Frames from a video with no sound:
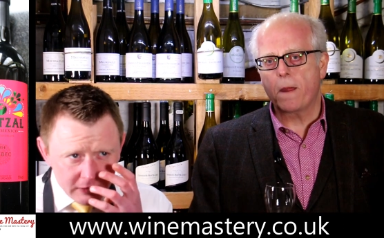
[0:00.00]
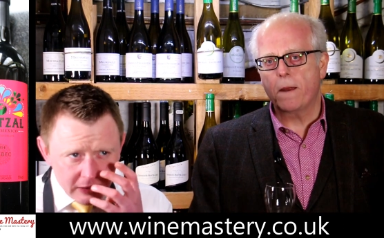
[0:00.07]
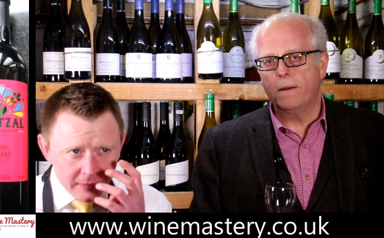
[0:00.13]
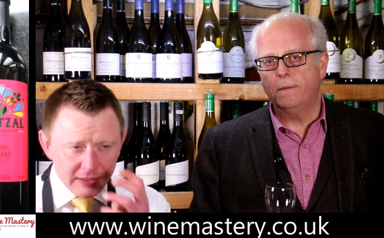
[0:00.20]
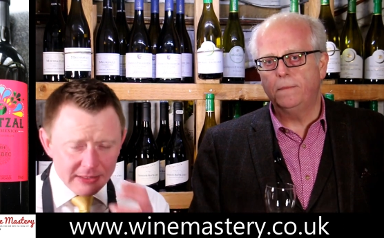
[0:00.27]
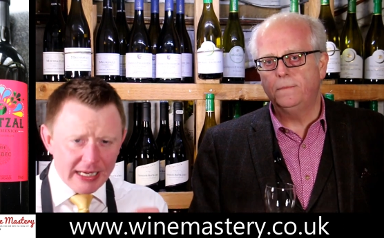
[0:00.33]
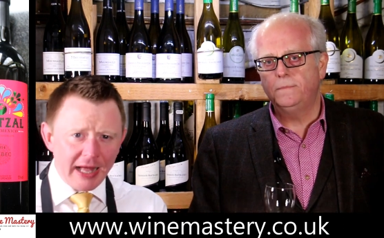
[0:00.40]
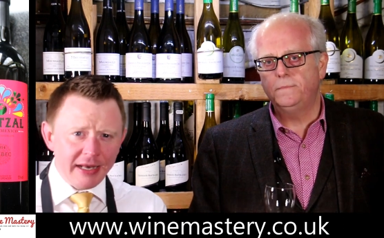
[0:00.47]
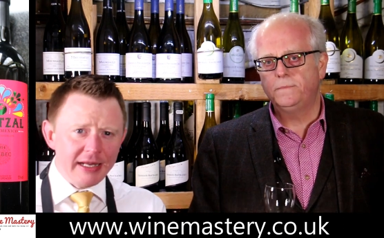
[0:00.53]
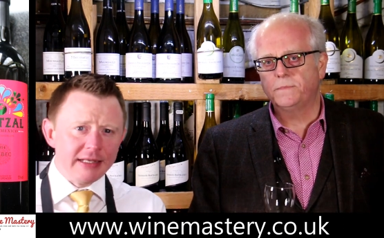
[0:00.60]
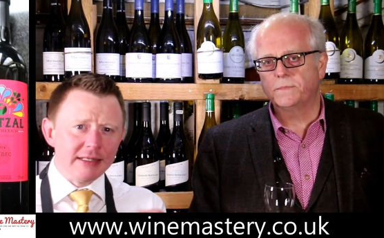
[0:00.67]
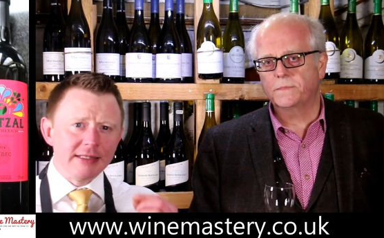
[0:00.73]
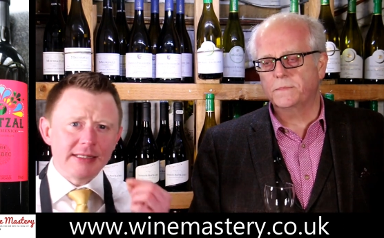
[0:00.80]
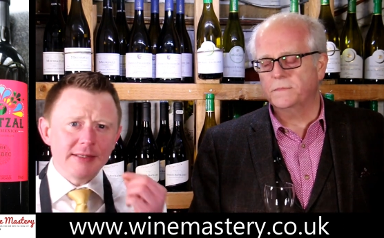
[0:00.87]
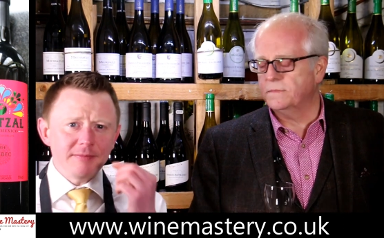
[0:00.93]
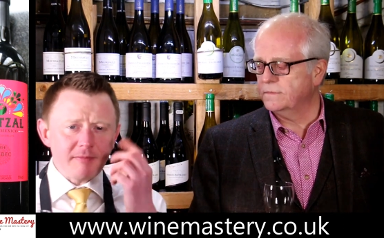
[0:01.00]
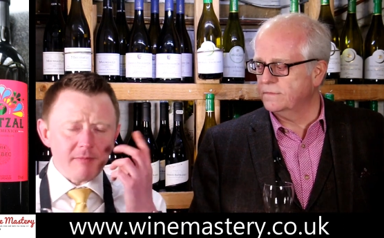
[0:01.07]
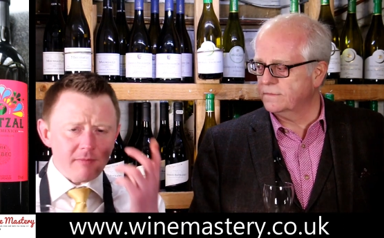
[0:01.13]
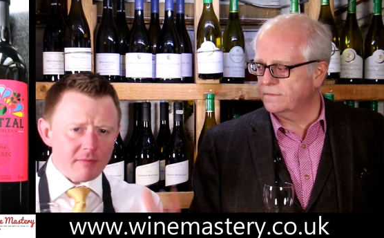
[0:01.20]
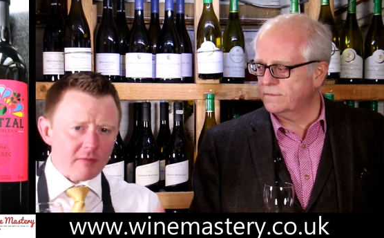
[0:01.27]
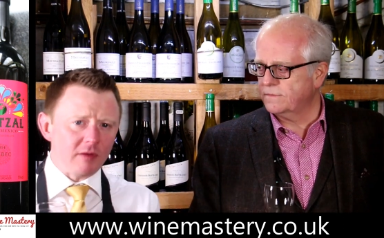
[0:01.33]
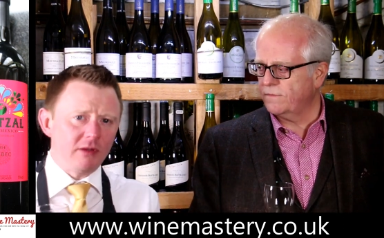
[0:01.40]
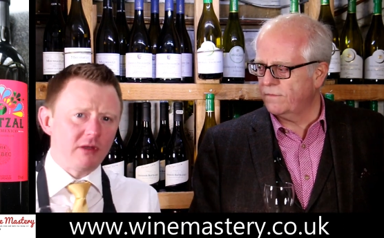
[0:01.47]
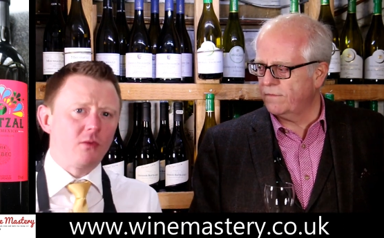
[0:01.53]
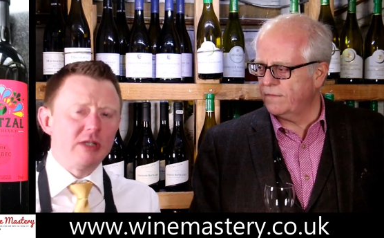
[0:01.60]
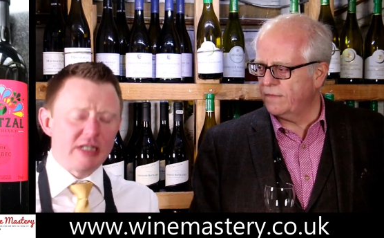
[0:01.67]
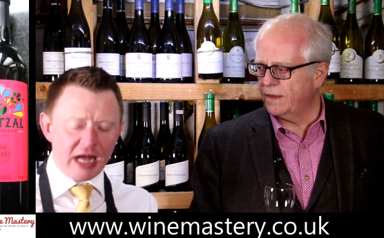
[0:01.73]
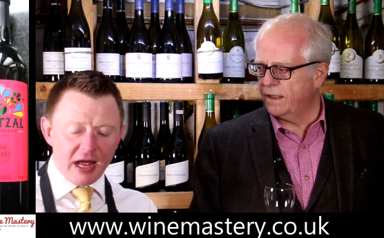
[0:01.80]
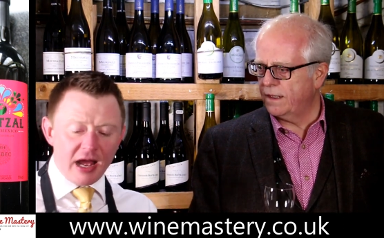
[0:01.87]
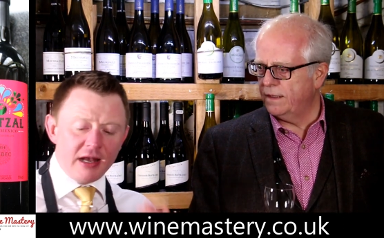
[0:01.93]
Speaker 1: the tannins,
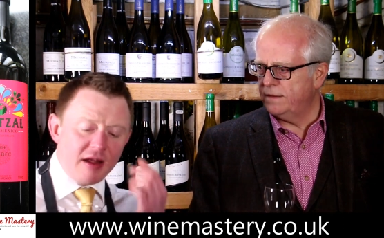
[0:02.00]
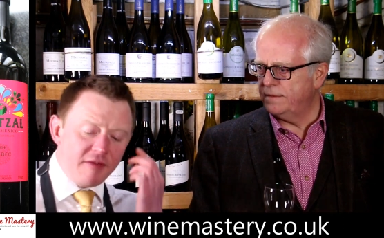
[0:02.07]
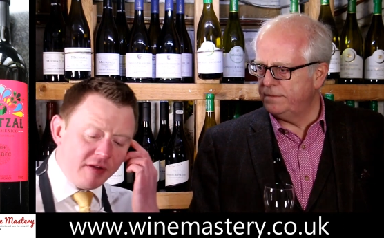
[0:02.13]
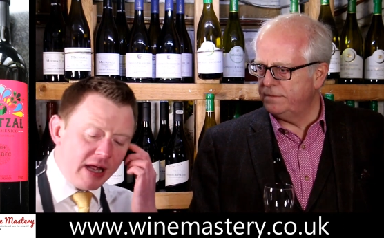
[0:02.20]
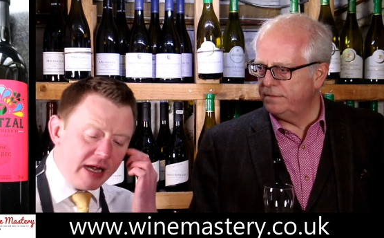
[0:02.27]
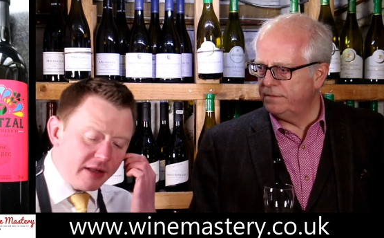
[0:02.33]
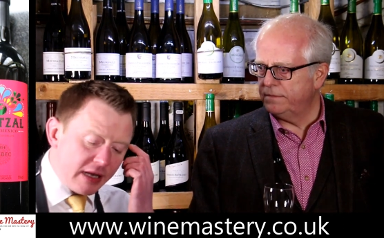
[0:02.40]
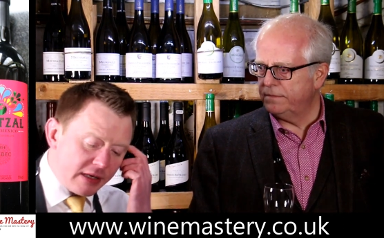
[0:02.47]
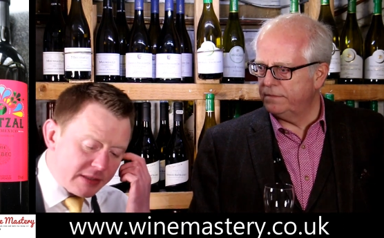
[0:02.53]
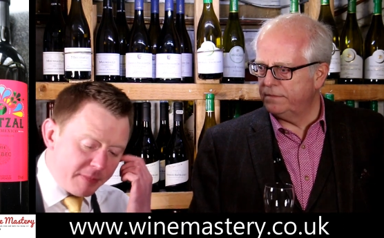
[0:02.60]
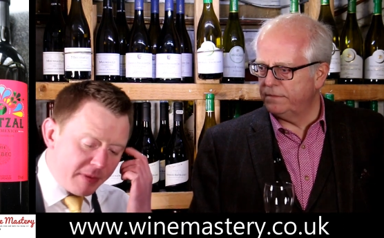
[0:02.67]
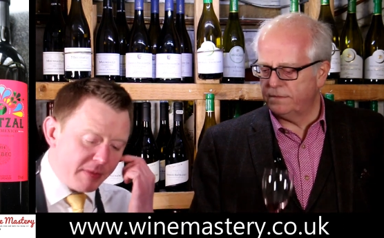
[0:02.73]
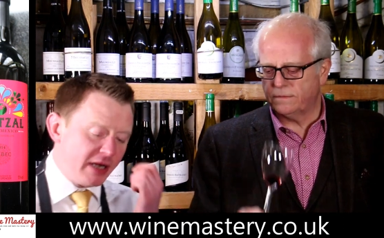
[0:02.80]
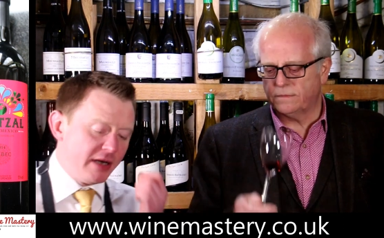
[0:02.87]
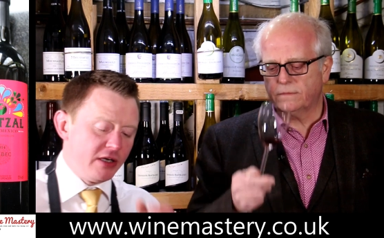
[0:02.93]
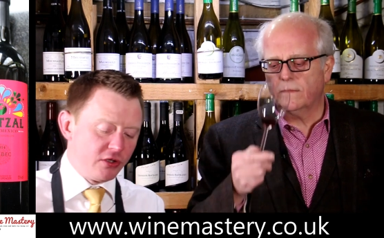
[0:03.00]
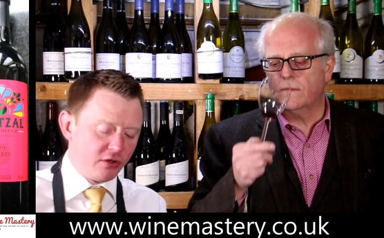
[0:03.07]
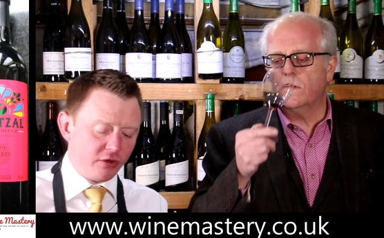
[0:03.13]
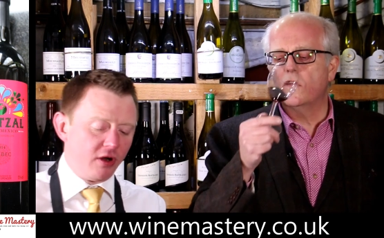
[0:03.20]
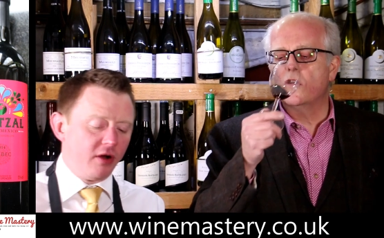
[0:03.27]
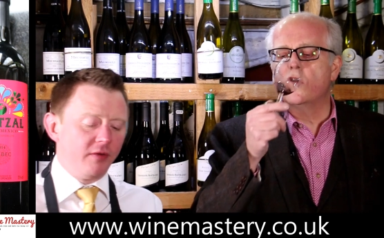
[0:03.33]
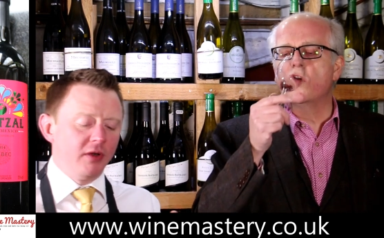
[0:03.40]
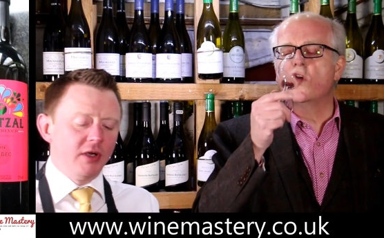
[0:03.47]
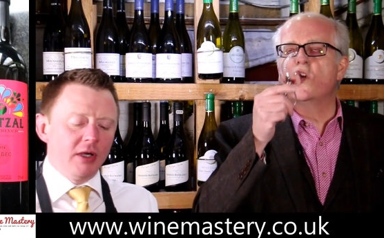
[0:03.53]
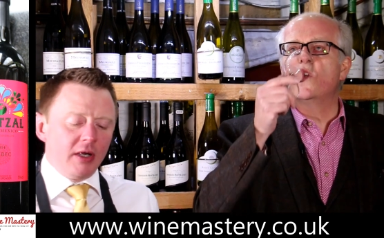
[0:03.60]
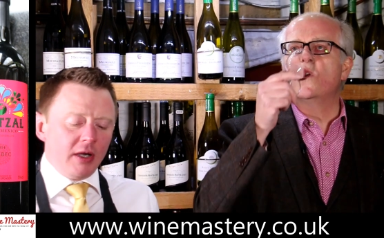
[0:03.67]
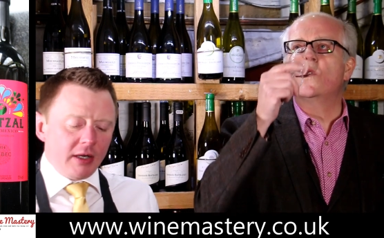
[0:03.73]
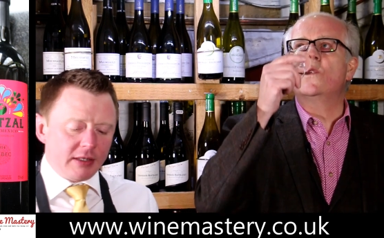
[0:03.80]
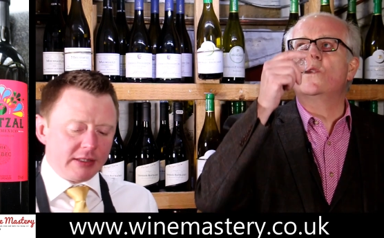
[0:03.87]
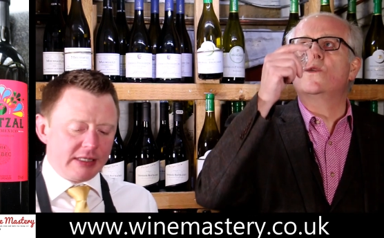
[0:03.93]
which I, I never like that to be my initial thought on,
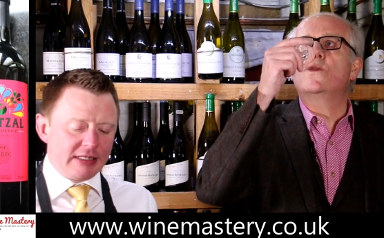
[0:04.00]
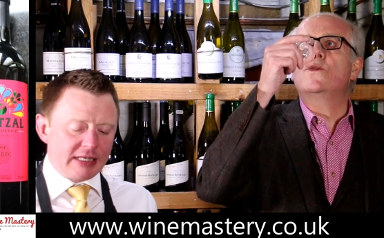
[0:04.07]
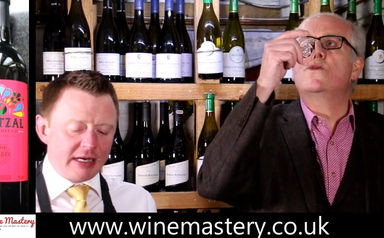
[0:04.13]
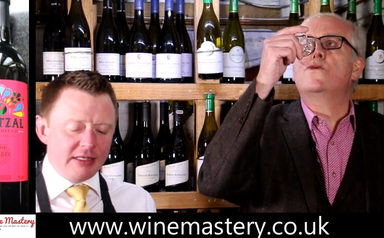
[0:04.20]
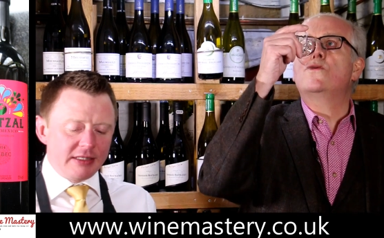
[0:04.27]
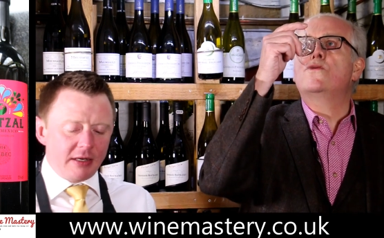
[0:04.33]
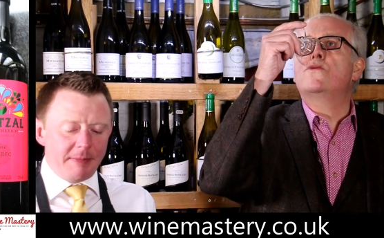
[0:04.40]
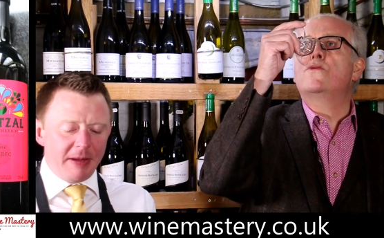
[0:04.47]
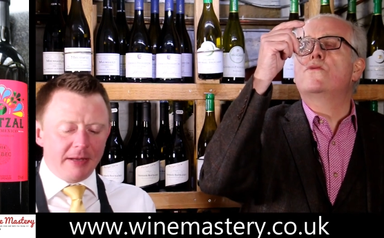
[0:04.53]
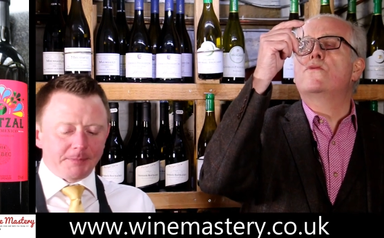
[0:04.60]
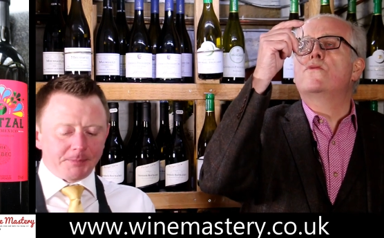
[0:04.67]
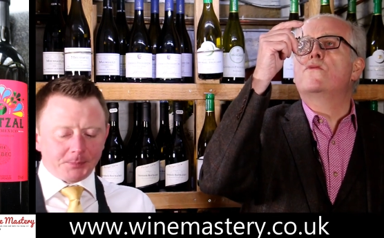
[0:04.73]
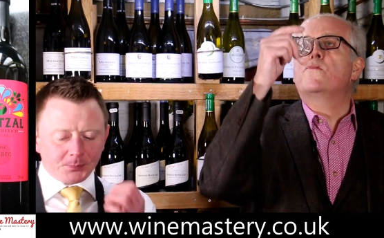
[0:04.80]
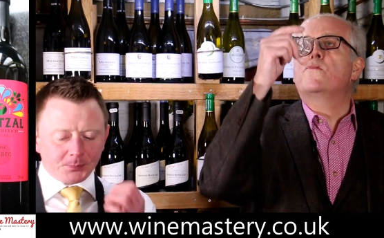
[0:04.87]
because the tannins are a bit.